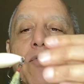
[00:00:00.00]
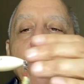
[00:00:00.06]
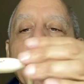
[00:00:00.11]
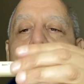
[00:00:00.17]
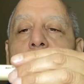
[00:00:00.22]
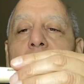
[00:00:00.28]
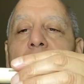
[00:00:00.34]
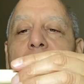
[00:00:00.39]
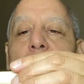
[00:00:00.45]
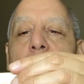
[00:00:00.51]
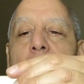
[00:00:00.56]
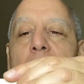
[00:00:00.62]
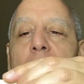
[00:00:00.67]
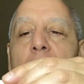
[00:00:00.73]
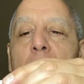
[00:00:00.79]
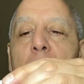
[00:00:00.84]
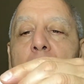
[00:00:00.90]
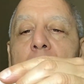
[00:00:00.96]
not on
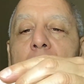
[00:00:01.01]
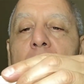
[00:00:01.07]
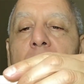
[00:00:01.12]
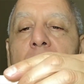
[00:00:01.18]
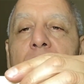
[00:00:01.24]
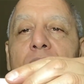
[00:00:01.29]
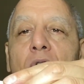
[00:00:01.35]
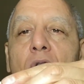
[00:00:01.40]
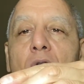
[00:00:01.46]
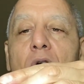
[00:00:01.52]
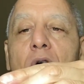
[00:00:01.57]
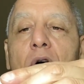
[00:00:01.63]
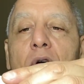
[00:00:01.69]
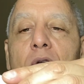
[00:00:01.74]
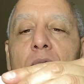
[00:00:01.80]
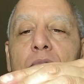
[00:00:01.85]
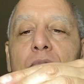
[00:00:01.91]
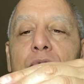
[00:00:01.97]
fire, but in the
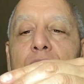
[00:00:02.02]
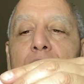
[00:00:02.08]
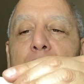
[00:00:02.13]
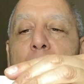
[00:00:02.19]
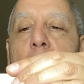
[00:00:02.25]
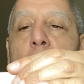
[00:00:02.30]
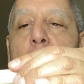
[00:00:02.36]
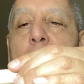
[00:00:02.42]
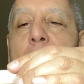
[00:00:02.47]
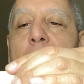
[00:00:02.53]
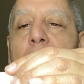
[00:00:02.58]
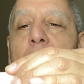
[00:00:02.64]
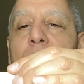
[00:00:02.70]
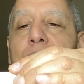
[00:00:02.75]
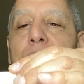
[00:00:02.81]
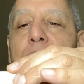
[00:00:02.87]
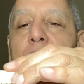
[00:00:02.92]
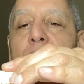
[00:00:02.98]
fall,
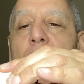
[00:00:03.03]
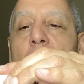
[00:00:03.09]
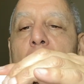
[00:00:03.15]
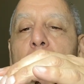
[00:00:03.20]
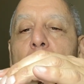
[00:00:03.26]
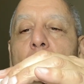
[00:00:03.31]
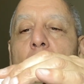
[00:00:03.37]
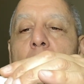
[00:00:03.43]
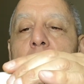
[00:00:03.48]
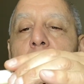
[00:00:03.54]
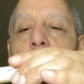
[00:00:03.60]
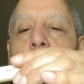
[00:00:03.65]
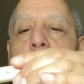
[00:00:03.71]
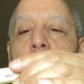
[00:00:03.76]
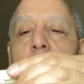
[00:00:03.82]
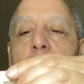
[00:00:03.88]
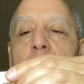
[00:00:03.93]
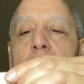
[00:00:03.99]
smallmouth, topwater,
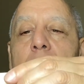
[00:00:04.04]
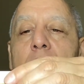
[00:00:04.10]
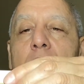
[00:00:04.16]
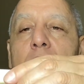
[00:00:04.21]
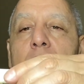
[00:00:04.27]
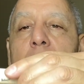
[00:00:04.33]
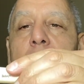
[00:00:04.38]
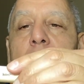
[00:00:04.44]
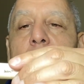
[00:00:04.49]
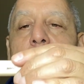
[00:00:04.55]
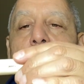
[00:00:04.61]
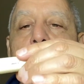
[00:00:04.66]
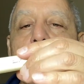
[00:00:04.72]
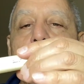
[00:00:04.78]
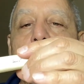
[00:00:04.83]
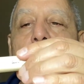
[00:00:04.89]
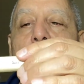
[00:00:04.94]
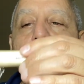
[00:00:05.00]

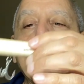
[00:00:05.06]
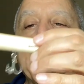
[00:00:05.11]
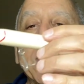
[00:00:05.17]
I